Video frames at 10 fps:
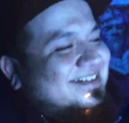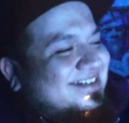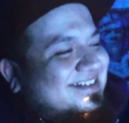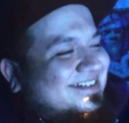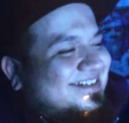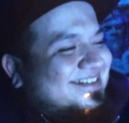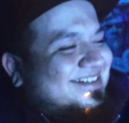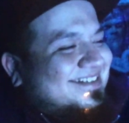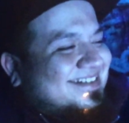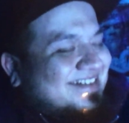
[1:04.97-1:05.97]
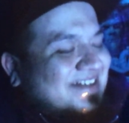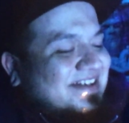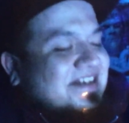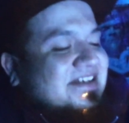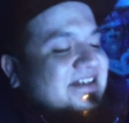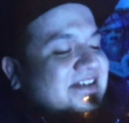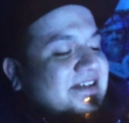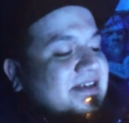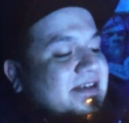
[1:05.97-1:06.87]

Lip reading: I literally love that.